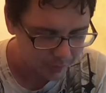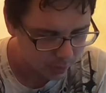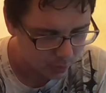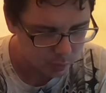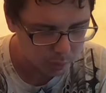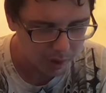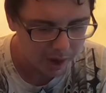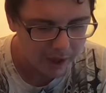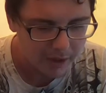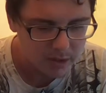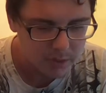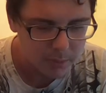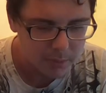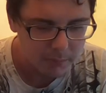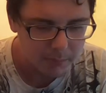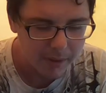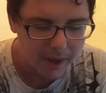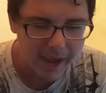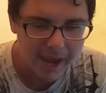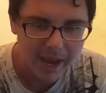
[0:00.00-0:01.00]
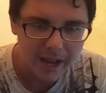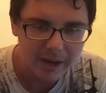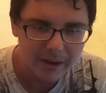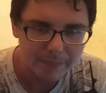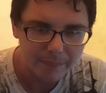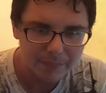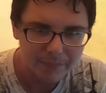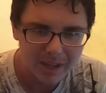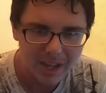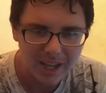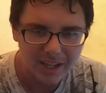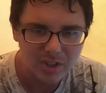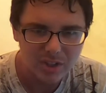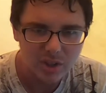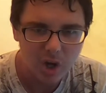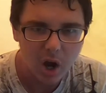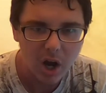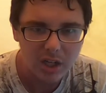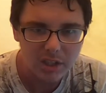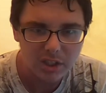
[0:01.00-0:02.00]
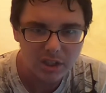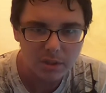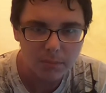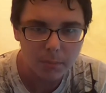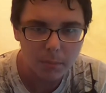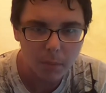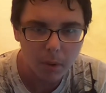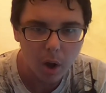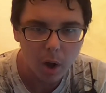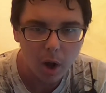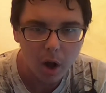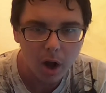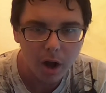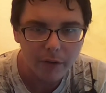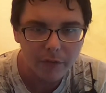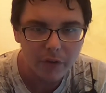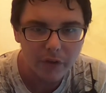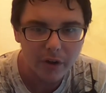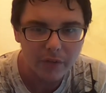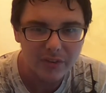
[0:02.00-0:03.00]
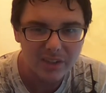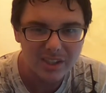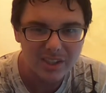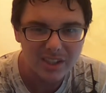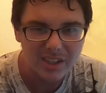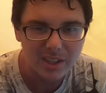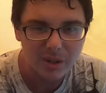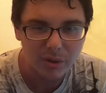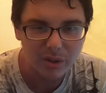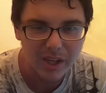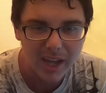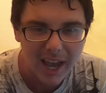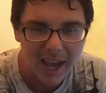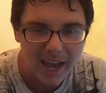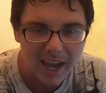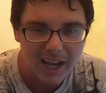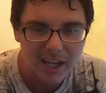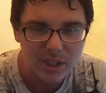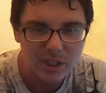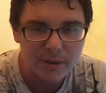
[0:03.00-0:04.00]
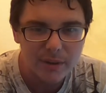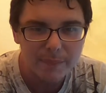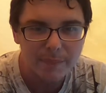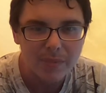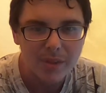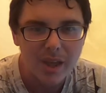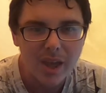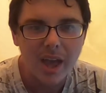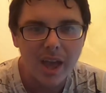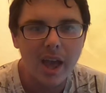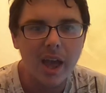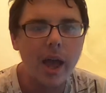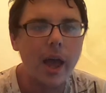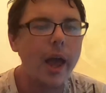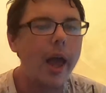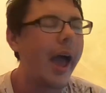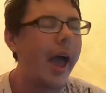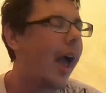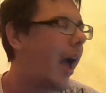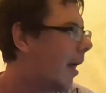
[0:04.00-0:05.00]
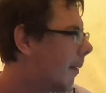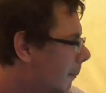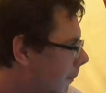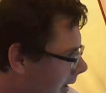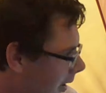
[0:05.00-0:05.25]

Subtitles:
grabs McMahon and tosses him off of the steel cage, and